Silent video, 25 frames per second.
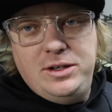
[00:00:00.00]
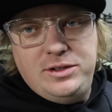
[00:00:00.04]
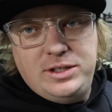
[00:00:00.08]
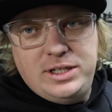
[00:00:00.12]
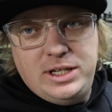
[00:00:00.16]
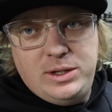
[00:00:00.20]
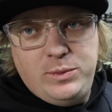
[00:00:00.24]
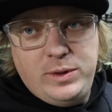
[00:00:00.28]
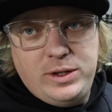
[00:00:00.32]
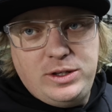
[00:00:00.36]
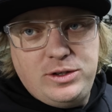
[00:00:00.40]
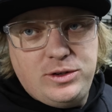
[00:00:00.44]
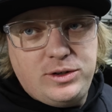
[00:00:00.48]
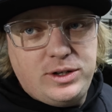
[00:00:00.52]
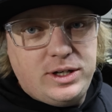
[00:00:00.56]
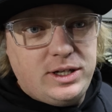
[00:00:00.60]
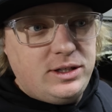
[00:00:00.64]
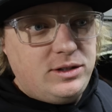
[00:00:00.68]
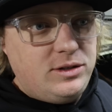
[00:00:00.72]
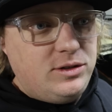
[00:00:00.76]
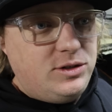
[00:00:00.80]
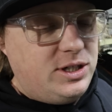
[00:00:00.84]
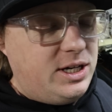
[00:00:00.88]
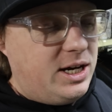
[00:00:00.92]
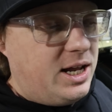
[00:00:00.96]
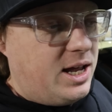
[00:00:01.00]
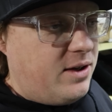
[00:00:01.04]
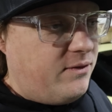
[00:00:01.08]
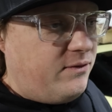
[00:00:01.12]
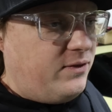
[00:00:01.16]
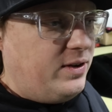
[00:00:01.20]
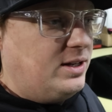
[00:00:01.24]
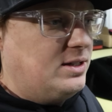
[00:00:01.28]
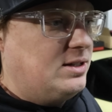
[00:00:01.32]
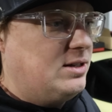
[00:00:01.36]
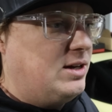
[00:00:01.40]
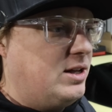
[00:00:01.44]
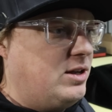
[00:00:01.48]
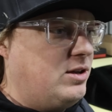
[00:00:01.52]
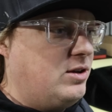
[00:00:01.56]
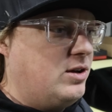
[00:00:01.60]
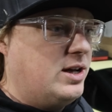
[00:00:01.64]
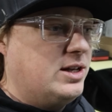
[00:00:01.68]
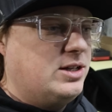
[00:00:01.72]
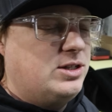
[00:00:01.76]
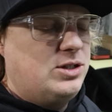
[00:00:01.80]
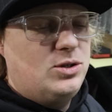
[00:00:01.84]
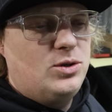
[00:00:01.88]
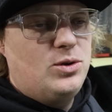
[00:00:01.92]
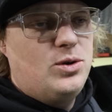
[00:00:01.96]
New Zealand. We took it to GDR Fest like you
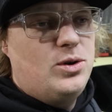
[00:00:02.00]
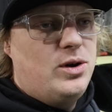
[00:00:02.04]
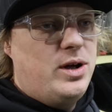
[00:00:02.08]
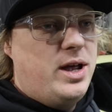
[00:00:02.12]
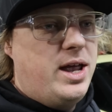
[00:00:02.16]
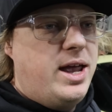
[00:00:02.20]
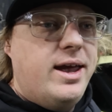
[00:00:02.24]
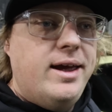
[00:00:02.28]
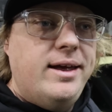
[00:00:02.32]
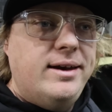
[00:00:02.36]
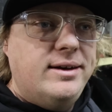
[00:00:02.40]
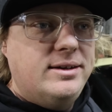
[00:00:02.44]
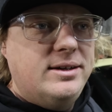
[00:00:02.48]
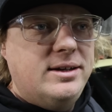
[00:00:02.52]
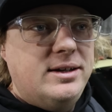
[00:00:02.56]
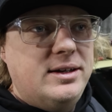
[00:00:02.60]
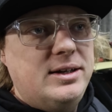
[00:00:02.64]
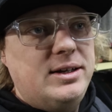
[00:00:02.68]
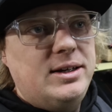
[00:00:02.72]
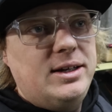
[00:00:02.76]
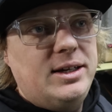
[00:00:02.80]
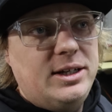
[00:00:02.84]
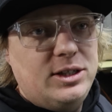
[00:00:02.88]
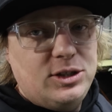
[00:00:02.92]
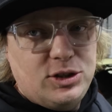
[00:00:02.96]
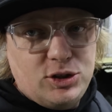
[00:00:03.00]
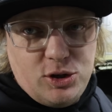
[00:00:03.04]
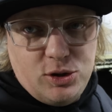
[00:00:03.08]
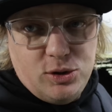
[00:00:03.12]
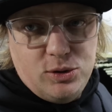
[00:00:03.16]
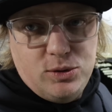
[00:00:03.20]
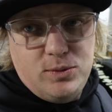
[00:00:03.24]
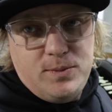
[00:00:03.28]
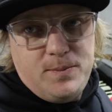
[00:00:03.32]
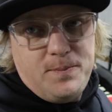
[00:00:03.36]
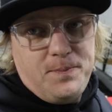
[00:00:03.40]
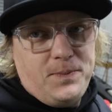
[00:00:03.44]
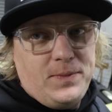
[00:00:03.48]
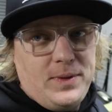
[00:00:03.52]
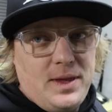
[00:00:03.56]
guys saw, and it is cool.